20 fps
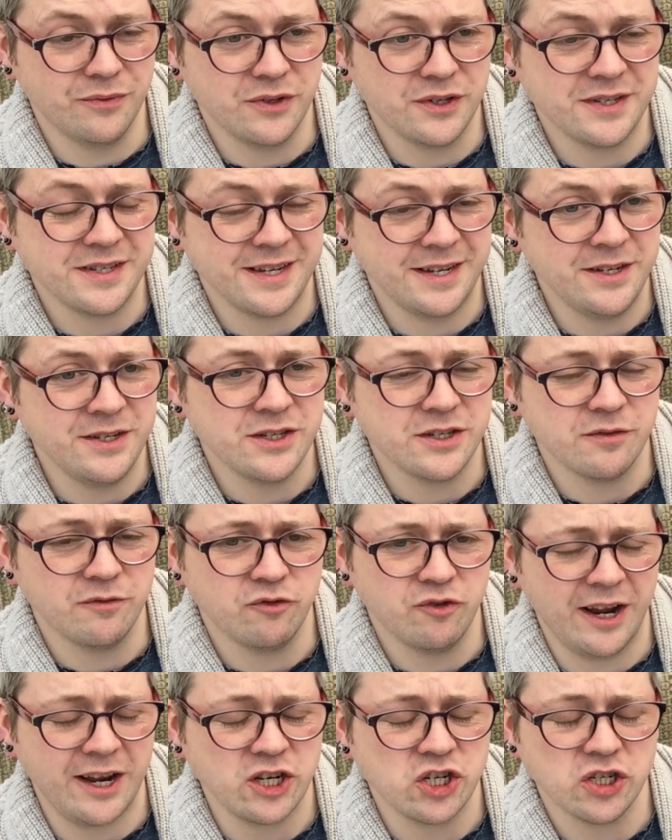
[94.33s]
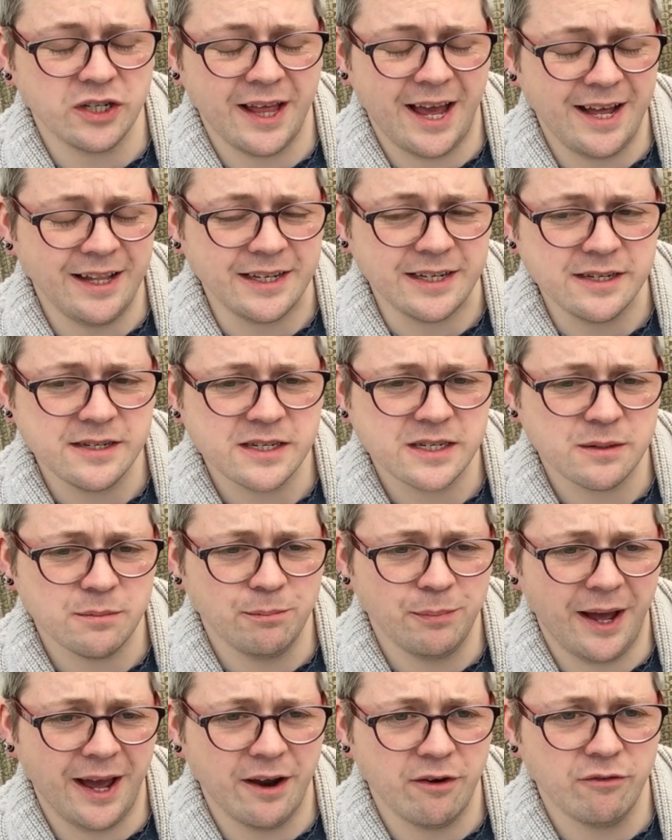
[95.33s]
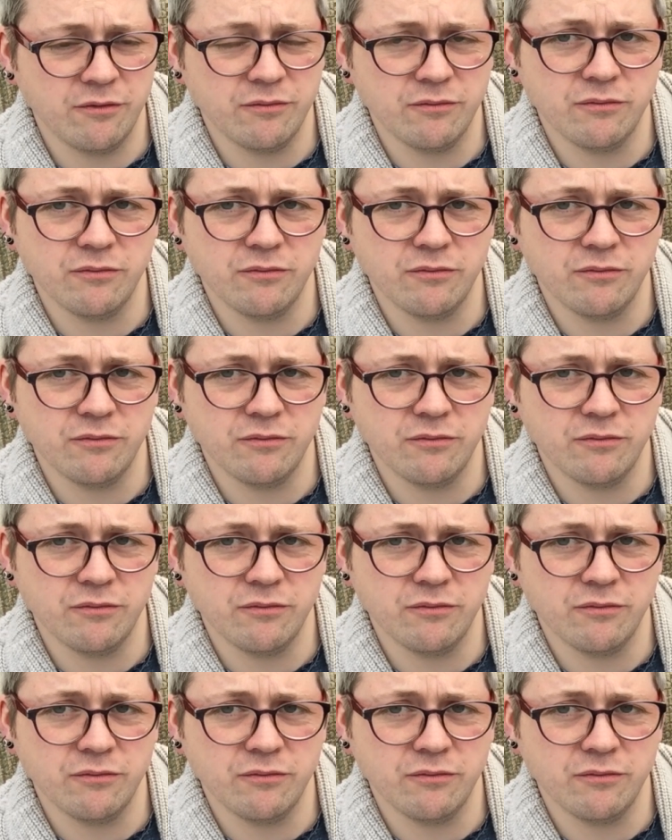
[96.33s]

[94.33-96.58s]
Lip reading: Sins of Rachel Ellis by